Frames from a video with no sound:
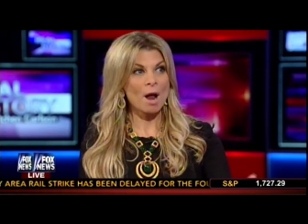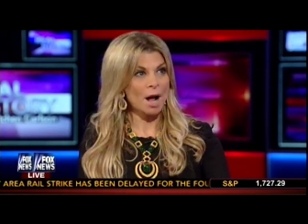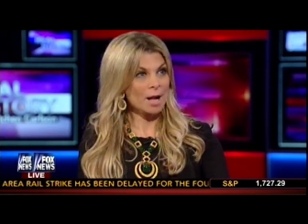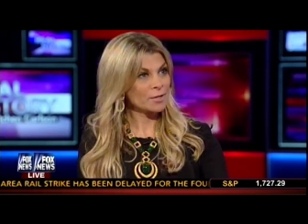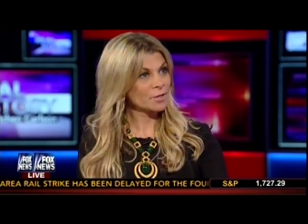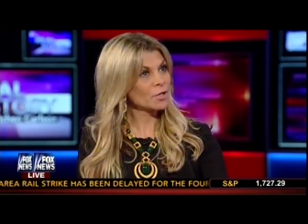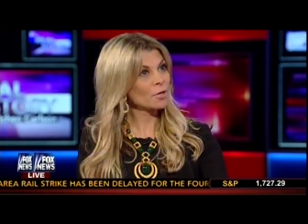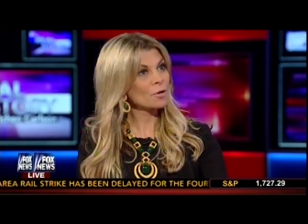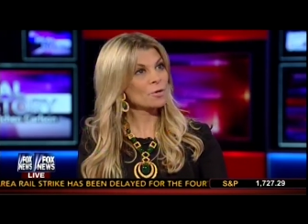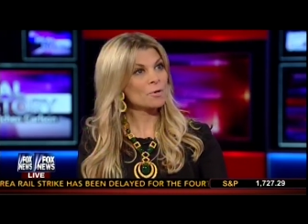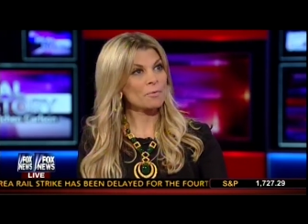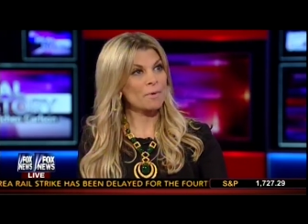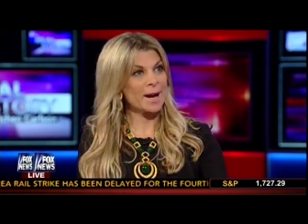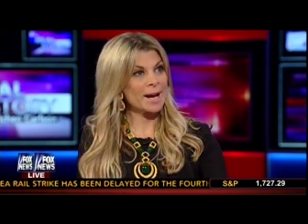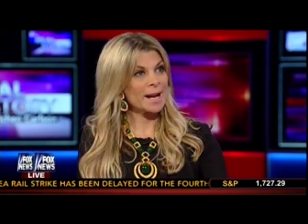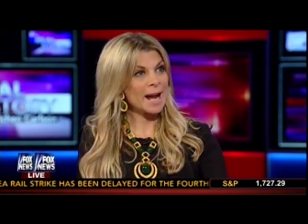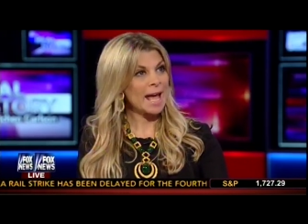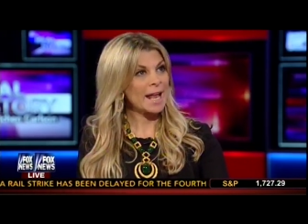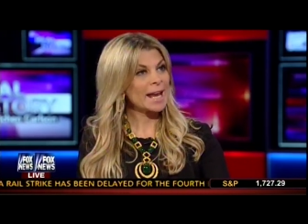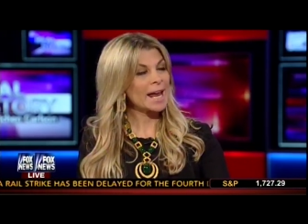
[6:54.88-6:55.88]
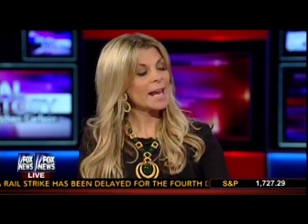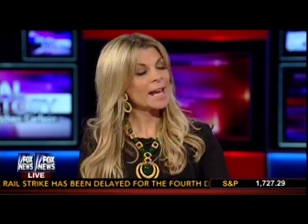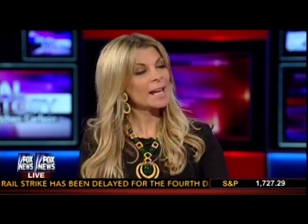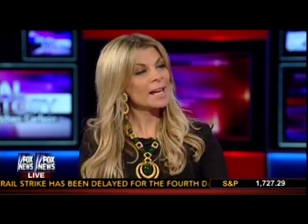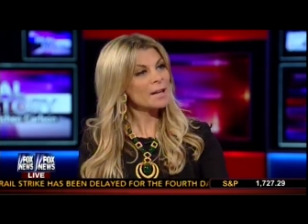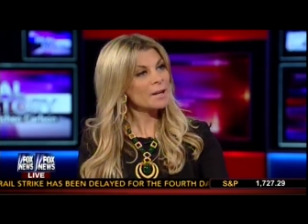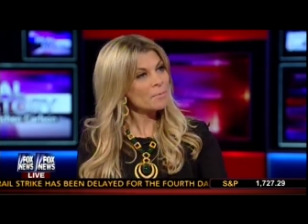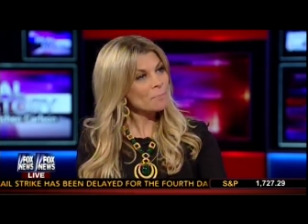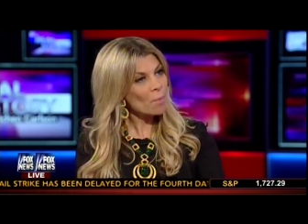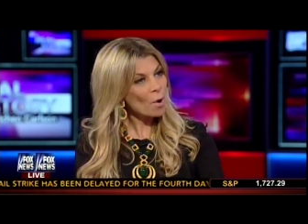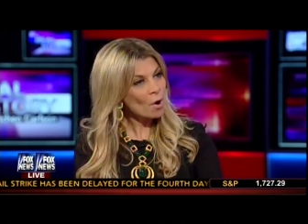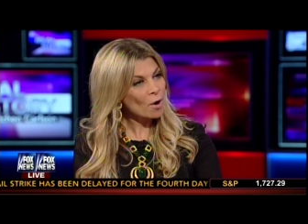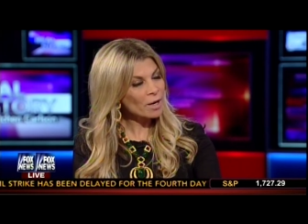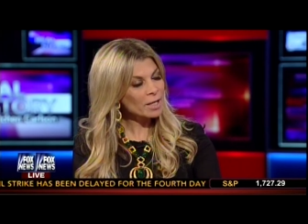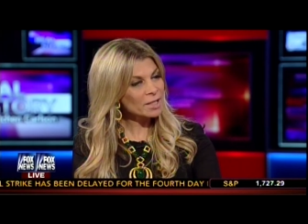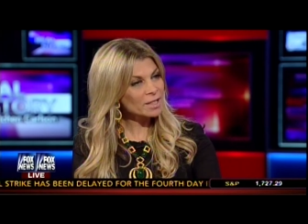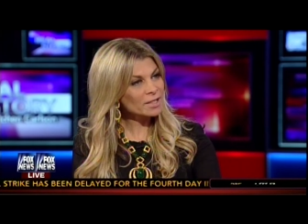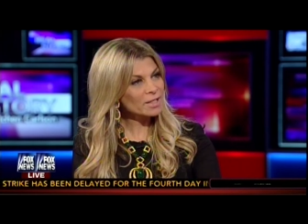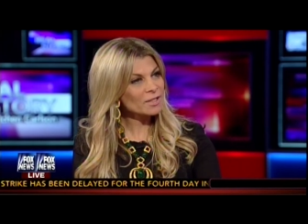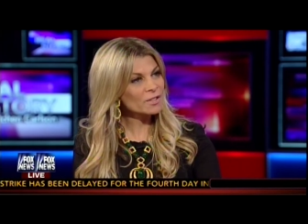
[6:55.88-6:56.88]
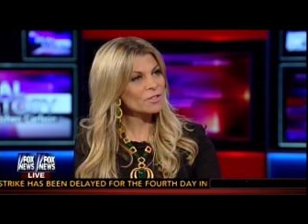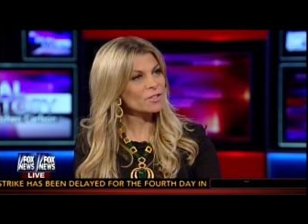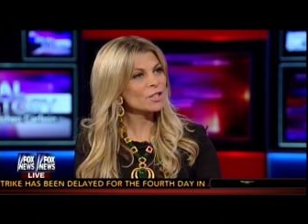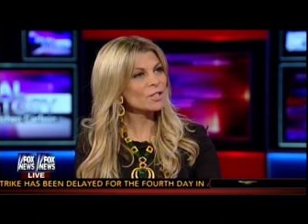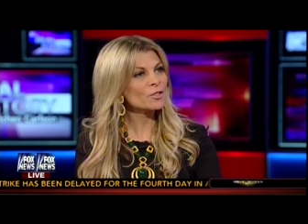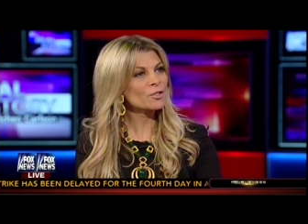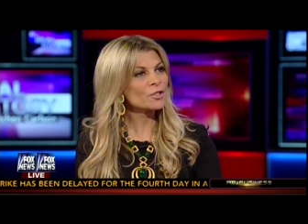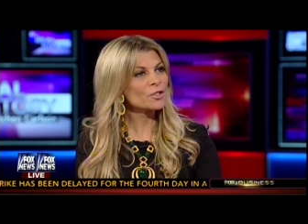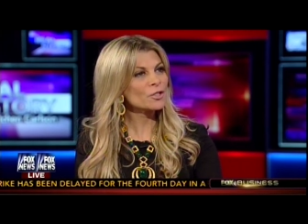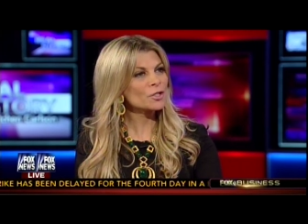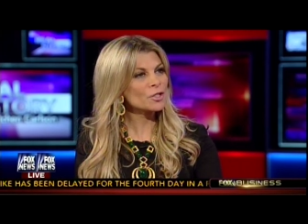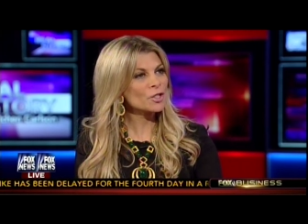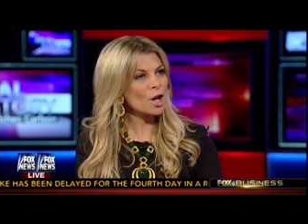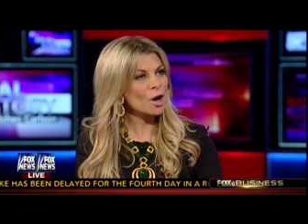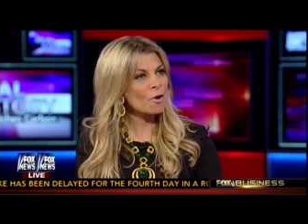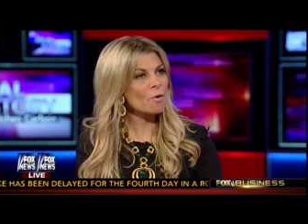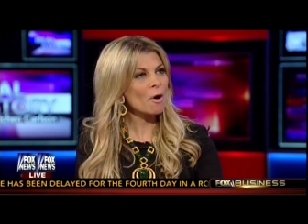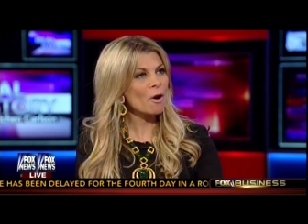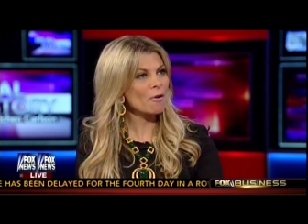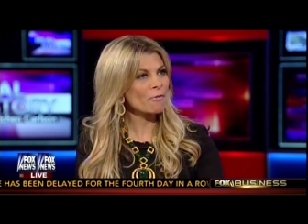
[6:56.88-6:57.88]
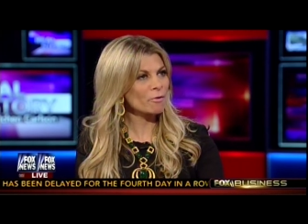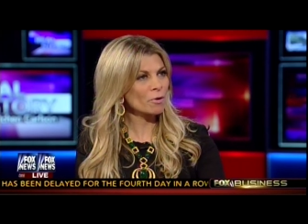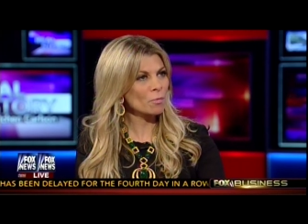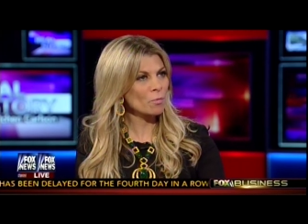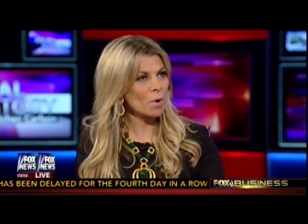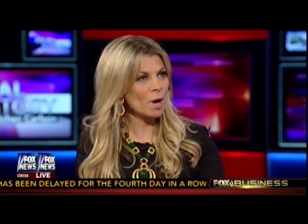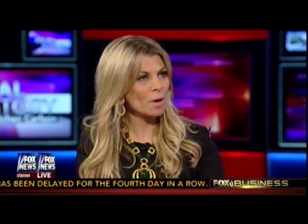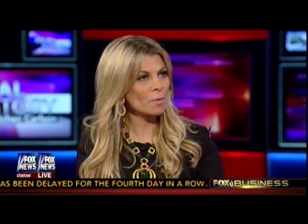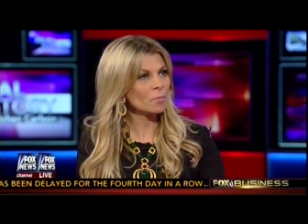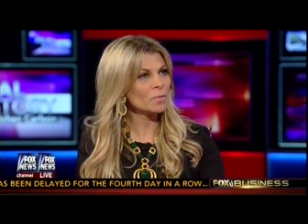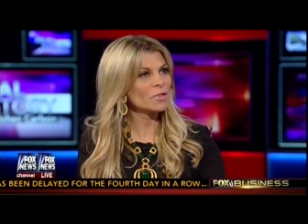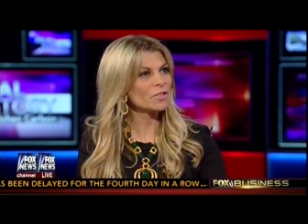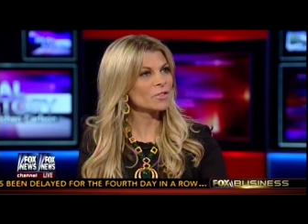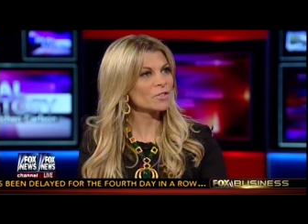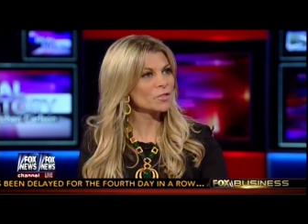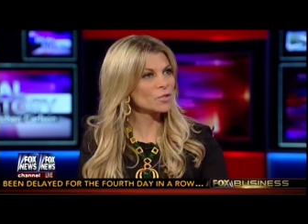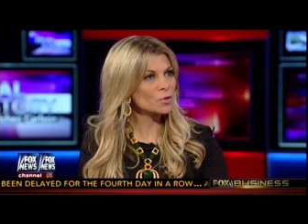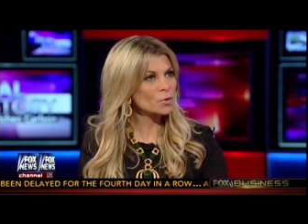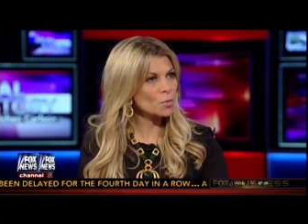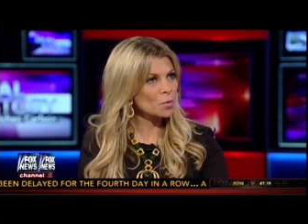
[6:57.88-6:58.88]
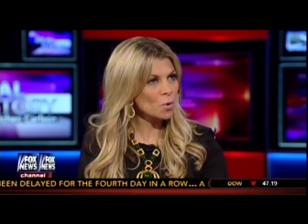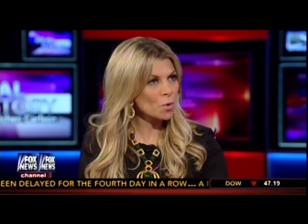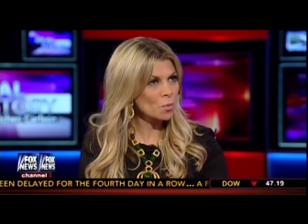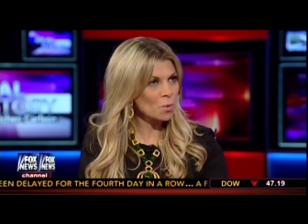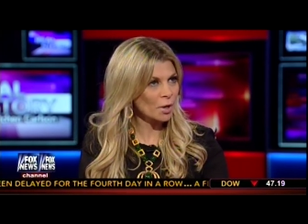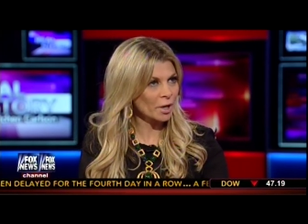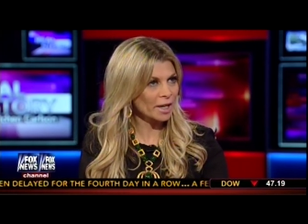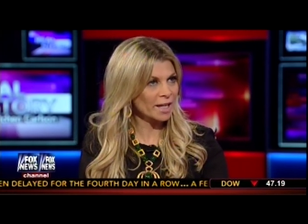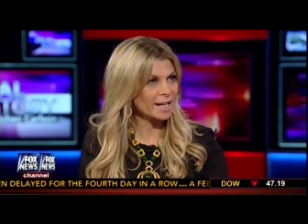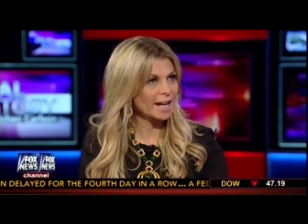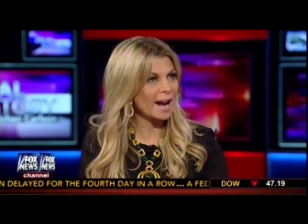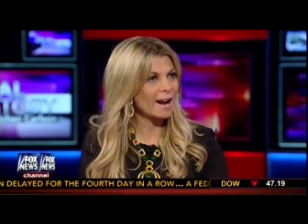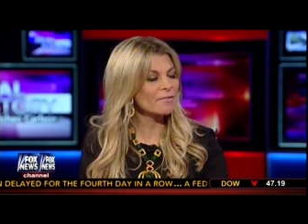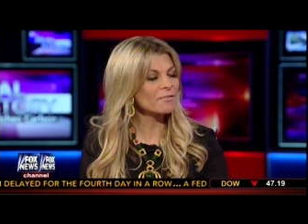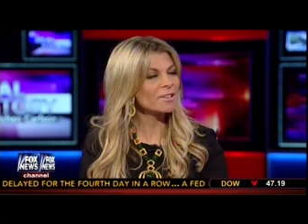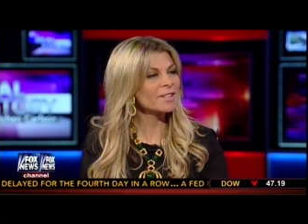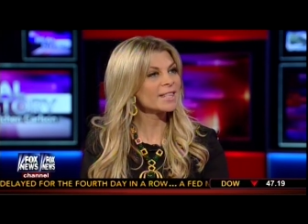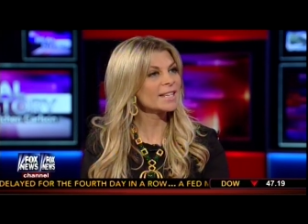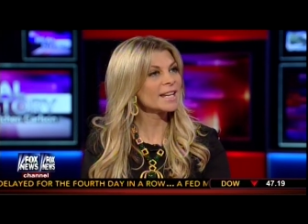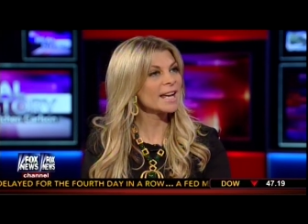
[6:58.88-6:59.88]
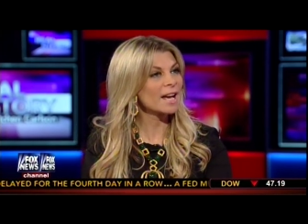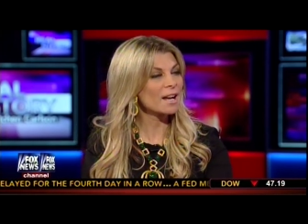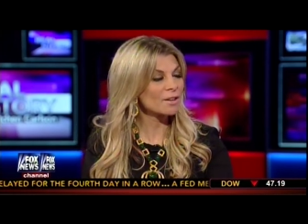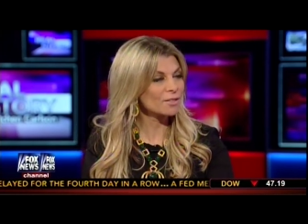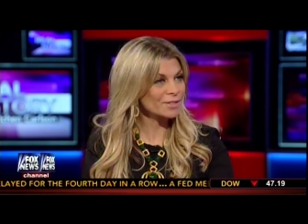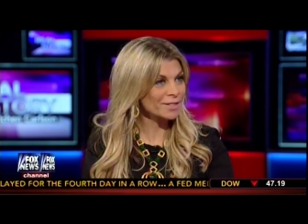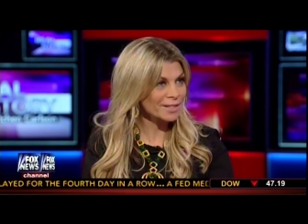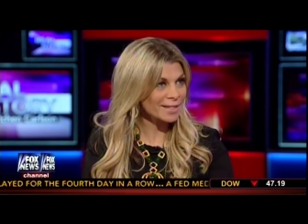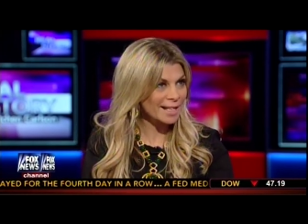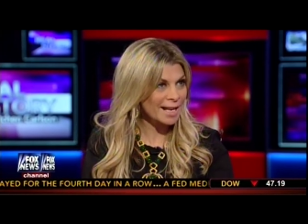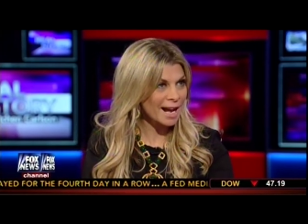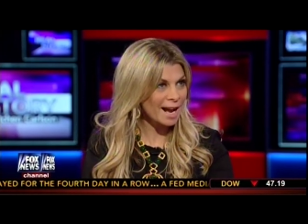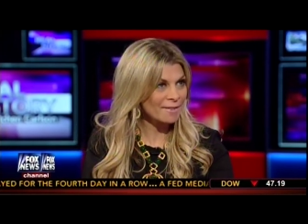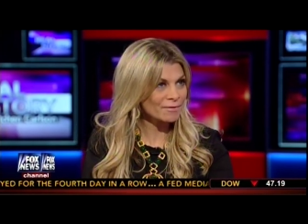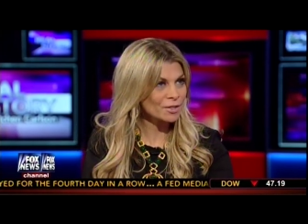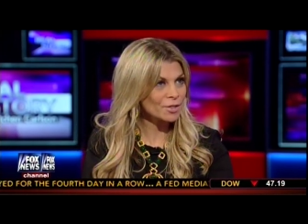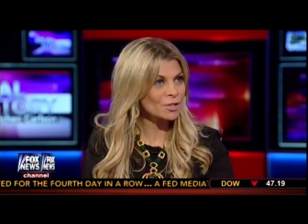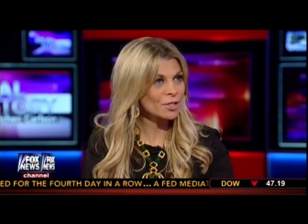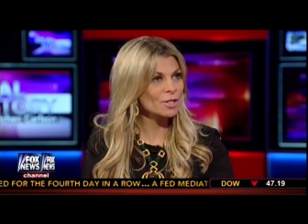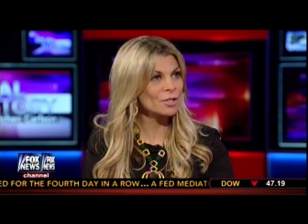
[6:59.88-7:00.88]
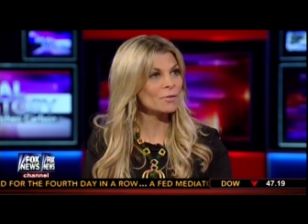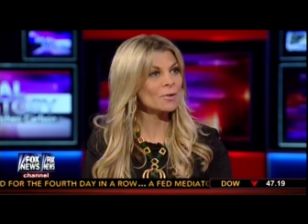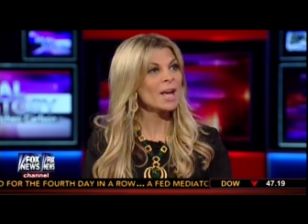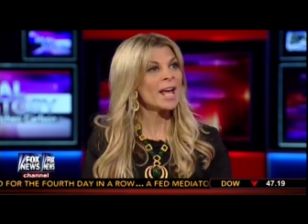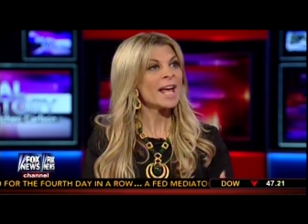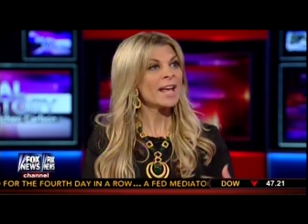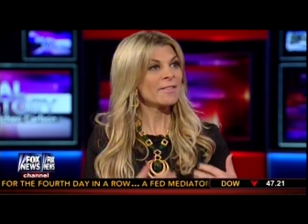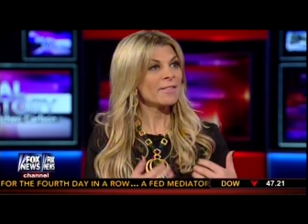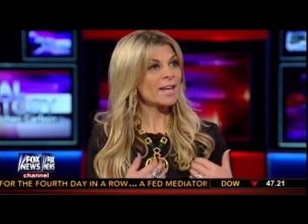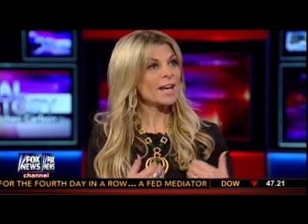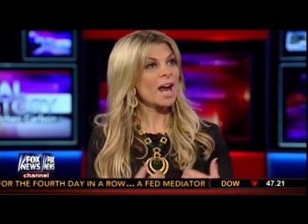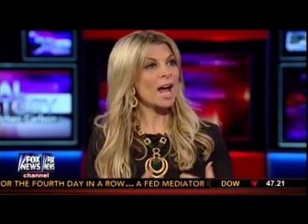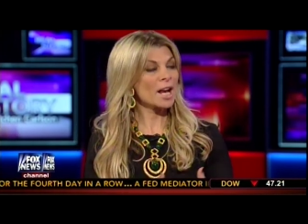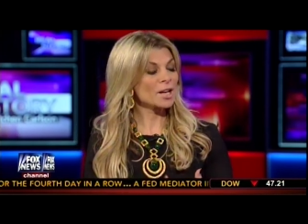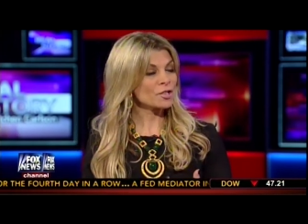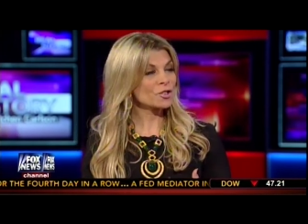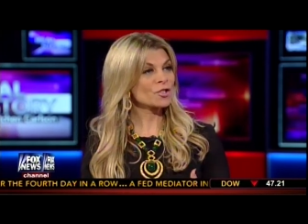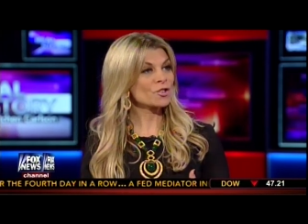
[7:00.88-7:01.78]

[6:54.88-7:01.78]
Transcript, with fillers: not so great at it. And in part, it's because they're so overwhelmed with the schoolwork and everything else that they have to do that I